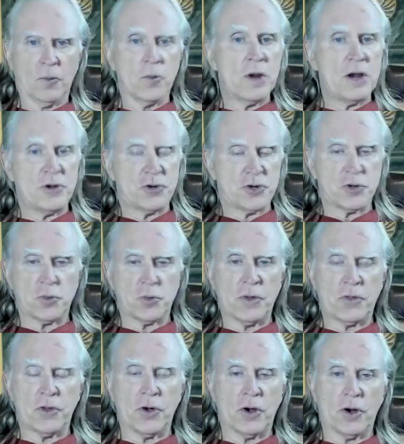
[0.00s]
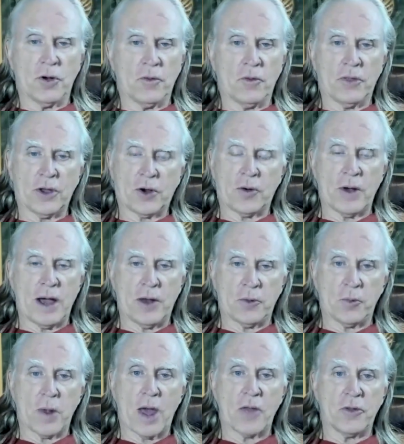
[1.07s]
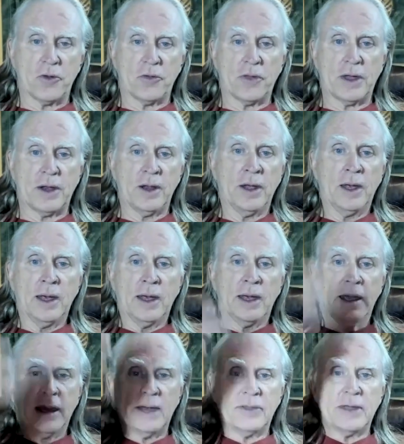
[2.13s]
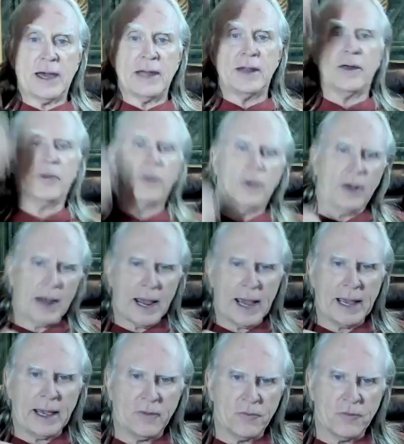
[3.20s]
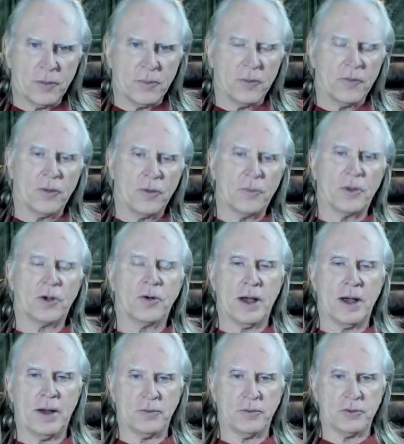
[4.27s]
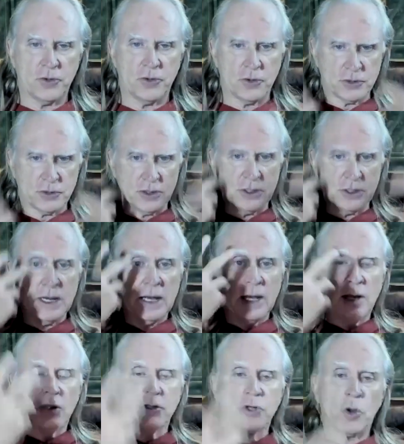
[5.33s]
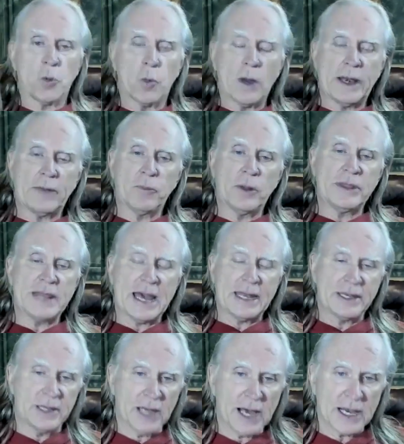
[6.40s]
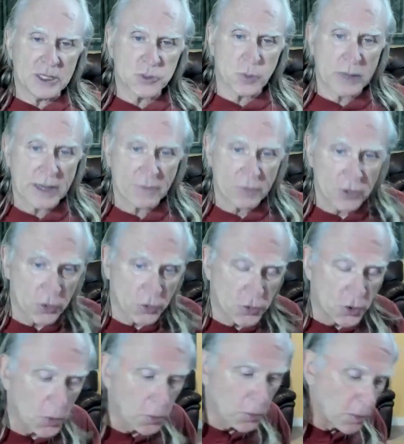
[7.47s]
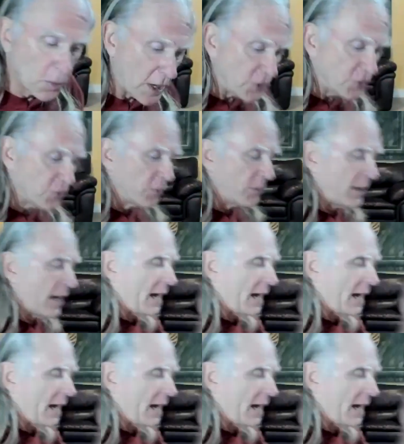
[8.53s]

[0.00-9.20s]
reach with your with the crown rather than get the idea that you're hanging from from the crown. So there's a so what what that does whenever you do reach from